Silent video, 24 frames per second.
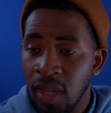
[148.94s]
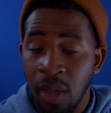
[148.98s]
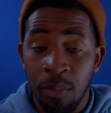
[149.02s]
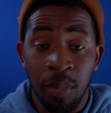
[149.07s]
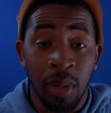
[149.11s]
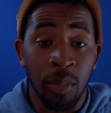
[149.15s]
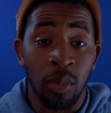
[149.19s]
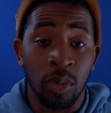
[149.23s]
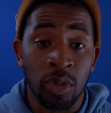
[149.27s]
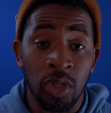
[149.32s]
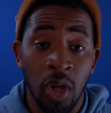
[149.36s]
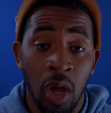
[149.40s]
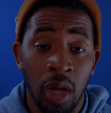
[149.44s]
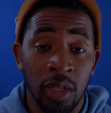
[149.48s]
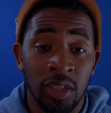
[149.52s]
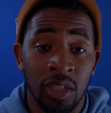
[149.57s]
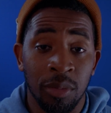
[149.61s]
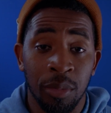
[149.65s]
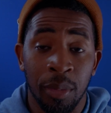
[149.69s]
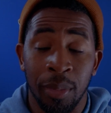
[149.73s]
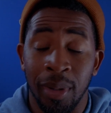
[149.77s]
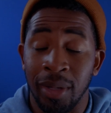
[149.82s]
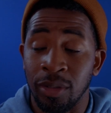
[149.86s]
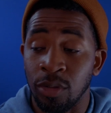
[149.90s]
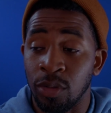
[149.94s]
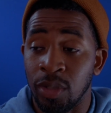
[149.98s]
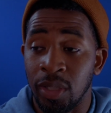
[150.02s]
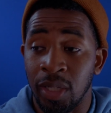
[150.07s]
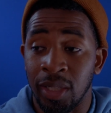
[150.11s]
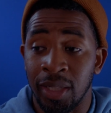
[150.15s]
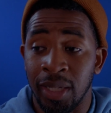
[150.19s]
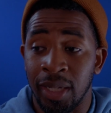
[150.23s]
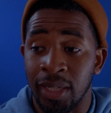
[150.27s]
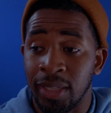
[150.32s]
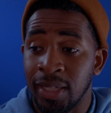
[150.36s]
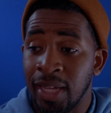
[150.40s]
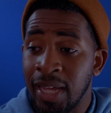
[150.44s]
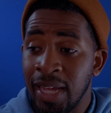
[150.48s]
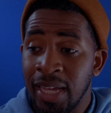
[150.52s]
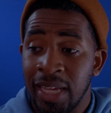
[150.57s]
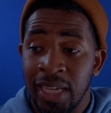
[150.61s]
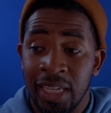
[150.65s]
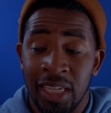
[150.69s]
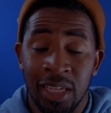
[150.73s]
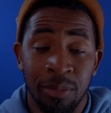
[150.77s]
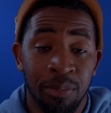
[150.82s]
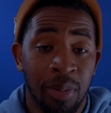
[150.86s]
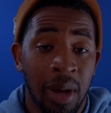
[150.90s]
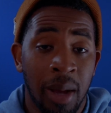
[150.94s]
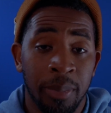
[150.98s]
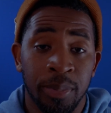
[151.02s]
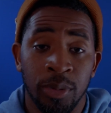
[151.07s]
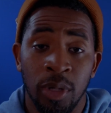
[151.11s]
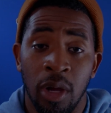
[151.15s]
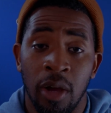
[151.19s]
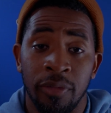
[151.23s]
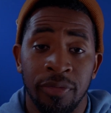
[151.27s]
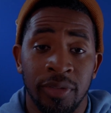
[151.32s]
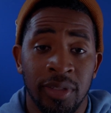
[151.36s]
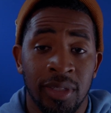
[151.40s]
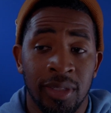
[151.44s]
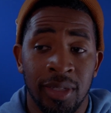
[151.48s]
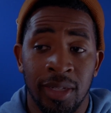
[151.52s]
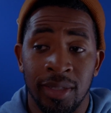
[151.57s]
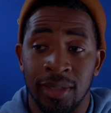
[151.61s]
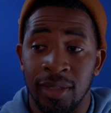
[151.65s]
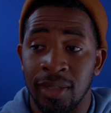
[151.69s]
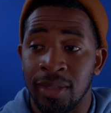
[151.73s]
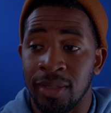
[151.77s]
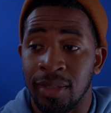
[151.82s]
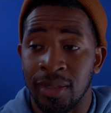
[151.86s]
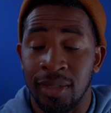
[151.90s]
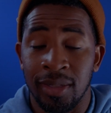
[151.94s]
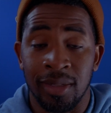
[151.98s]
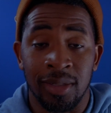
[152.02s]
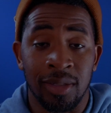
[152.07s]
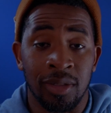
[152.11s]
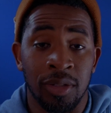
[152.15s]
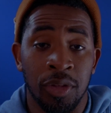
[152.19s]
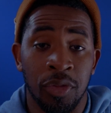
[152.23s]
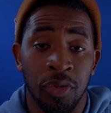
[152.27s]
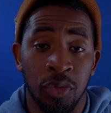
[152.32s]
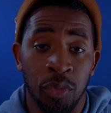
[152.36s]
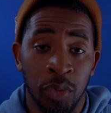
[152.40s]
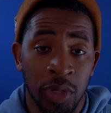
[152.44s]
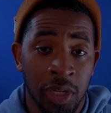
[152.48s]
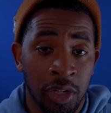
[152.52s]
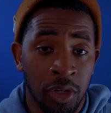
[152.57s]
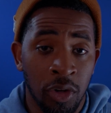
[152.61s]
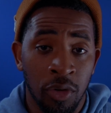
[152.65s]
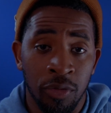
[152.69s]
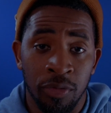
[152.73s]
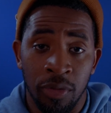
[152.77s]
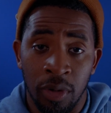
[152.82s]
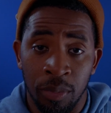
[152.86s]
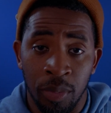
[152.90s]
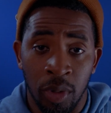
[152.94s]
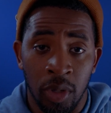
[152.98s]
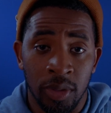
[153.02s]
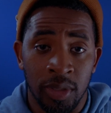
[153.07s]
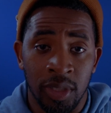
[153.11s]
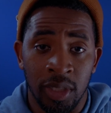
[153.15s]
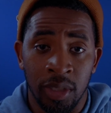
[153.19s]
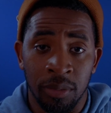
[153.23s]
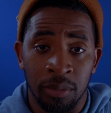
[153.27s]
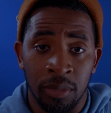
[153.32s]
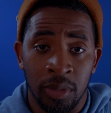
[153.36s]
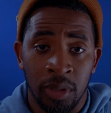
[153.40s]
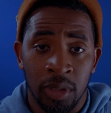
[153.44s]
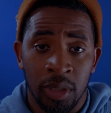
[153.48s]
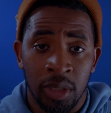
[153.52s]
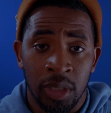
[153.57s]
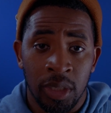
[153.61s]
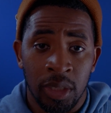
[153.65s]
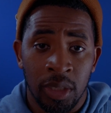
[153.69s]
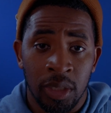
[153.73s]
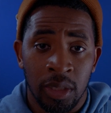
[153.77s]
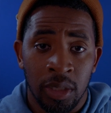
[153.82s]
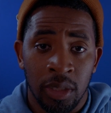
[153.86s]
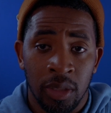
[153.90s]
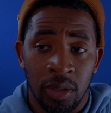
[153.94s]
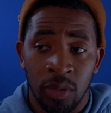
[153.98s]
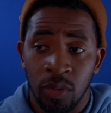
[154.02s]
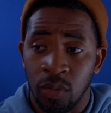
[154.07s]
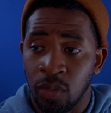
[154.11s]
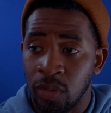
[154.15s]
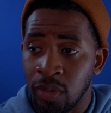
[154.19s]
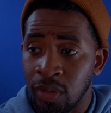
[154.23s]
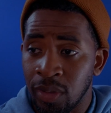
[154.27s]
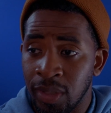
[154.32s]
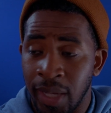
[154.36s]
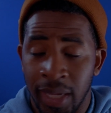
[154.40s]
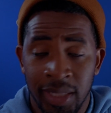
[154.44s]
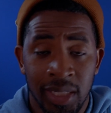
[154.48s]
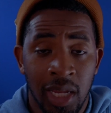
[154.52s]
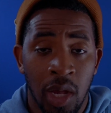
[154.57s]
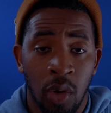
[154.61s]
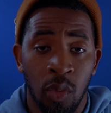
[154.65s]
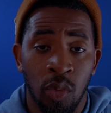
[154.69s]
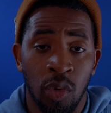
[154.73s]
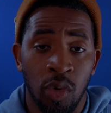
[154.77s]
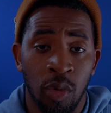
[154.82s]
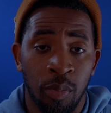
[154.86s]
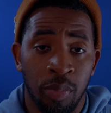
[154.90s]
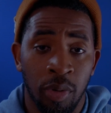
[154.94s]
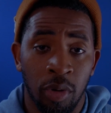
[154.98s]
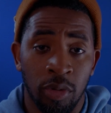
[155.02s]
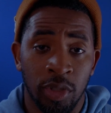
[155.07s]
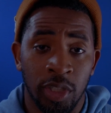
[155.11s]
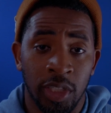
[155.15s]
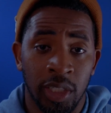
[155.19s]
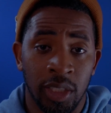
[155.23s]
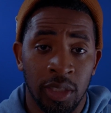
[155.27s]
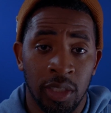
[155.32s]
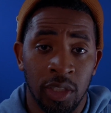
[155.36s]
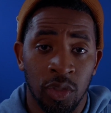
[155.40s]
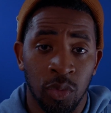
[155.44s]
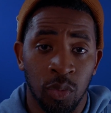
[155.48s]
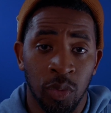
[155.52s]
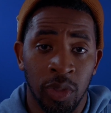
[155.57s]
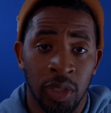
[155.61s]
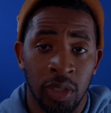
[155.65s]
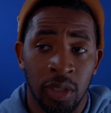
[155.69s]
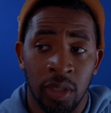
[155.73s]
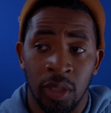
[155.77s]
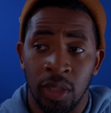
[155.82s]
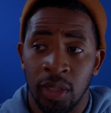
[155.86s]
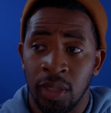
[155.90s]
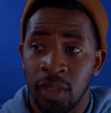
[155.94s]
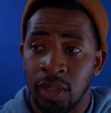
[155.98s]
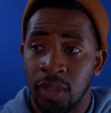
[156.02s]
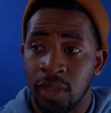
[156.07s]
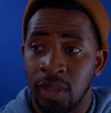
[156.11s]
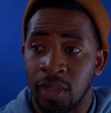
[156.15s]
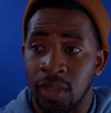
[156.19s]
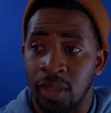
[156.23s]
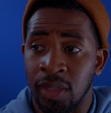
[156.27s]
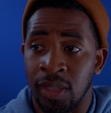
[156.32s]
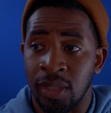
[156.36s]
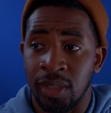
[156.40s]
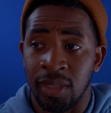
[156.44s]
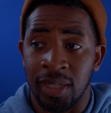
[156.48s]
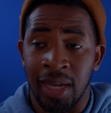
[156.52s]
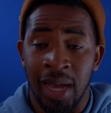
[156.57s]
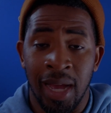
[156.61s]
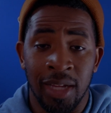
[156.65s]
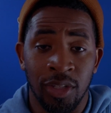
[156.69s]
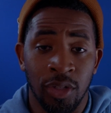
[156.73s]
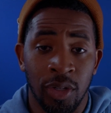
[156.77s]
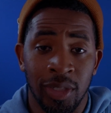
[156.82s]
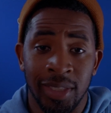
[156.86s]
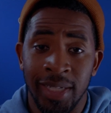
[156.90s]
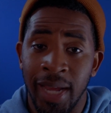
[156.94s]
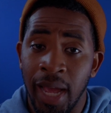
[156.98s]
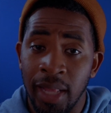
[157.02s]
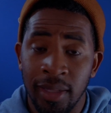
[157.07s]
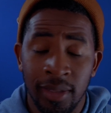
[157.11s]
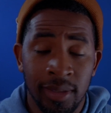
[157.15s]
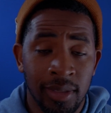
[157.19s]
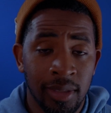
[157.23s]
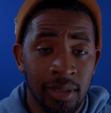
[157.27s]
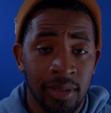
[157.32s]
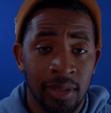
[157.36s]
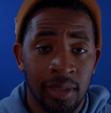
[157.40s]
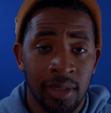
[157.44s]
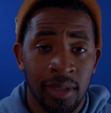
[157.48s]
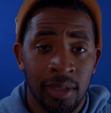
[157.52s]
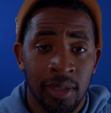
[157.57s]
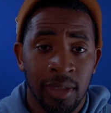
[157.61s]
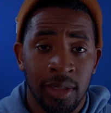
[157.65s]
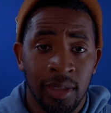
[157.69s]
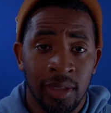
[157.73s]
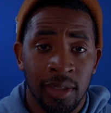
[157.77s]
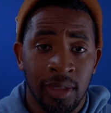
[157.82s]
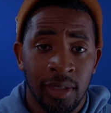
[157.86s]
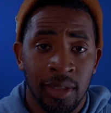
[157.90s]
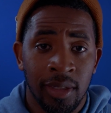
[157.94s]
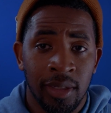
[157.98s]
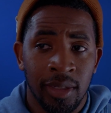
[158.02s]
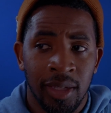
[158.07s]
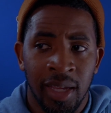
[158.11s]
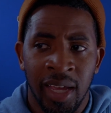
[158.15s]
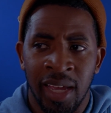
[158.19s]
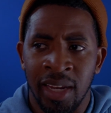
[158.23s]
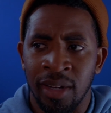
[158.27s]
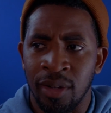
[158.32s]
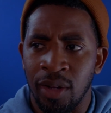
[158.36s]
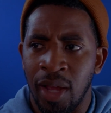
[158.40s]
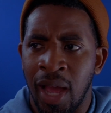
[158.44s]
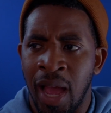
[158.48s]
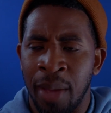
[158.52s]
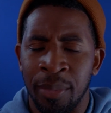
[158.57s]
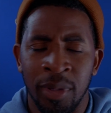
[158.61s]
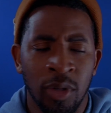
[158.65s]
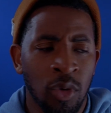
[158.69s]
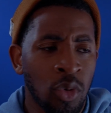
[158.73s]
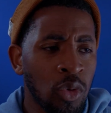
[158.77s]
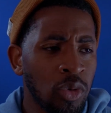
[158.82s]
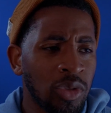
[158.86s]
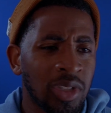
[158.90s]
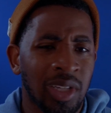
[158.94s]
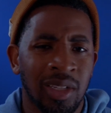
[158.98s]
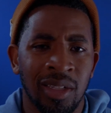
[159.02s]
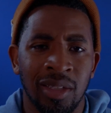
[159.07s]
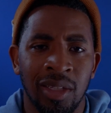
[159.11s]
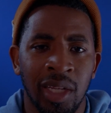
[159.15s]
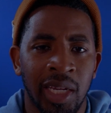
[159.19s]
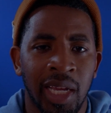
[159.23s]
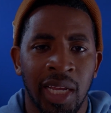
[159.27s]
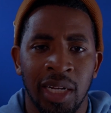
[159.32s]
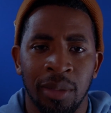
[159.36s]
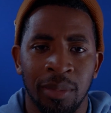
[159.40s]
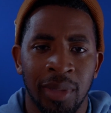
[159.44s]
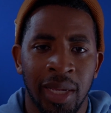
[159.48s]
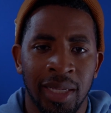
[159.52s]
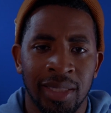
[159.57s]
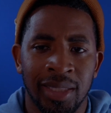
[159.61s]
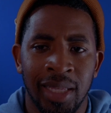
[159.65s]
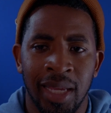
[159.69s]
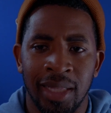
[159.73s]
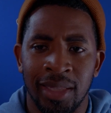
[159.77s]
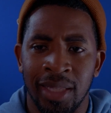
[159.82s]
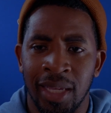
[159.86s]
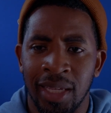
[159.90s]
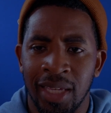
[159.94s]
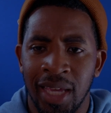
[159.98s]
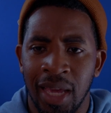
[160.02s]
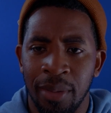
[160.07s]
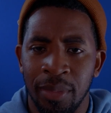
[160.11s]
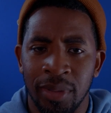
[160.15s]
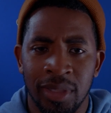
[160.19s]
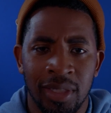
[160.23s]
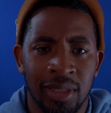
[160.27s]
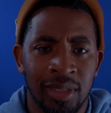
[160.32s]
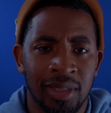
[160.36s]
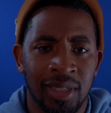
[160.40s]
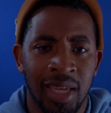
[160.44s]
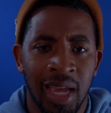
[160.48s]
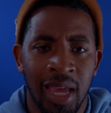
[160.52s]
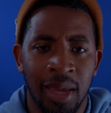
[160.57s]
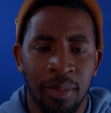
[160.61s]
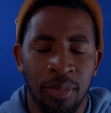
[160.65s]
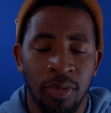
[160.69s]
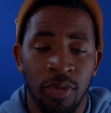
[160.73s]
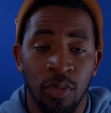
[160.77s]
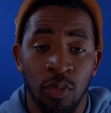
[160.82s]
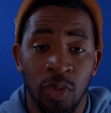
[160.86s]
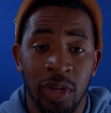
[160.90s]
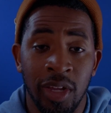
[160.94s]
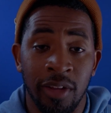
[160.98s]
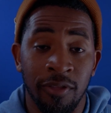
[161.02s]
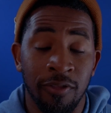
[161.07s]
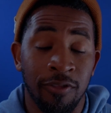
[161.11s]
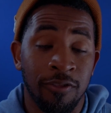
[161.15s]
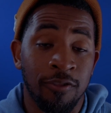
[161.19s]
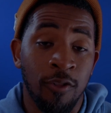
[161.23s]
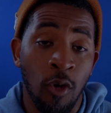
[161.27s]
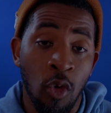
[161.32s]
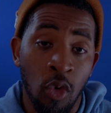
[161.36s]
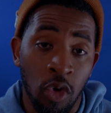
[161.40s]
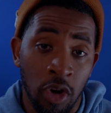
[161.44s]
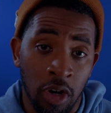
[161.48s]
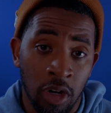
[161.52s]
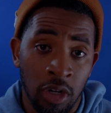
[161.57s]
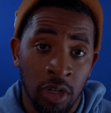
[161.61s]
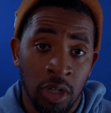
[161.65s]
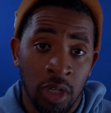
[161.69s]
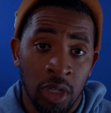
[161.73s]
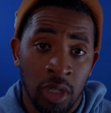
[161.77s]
People were talking to him about UCLA. He pops off and says, listen, this is a 3-0 football team. That's how we're approaching it this week. These guys are talented. And, I mean, who's going to look at them like that? They came into this game 3-4.